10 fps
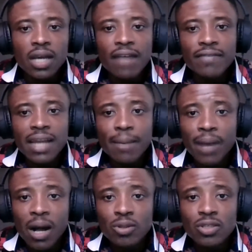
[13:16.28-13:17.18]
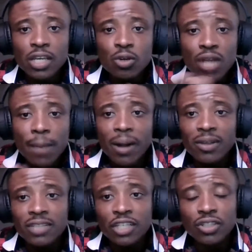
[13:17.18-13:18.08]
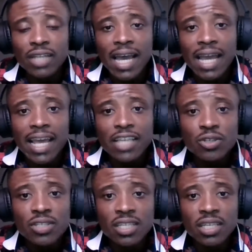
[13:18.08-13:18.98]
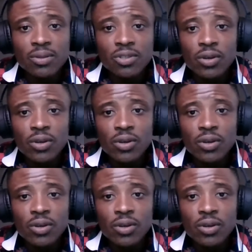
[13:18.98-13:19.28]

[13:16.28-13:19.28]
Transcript: Have an about, a good about section that highlights your skills,